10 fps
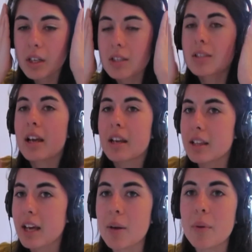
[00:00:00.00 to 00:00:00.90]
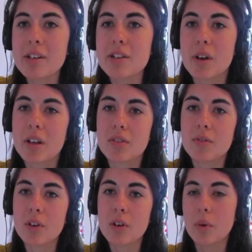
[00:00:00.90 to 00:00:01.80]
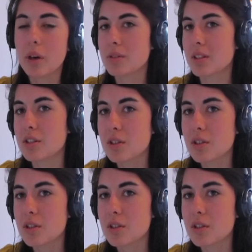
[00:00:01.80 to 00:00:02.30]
deciding that I wanted to transfer, what I was going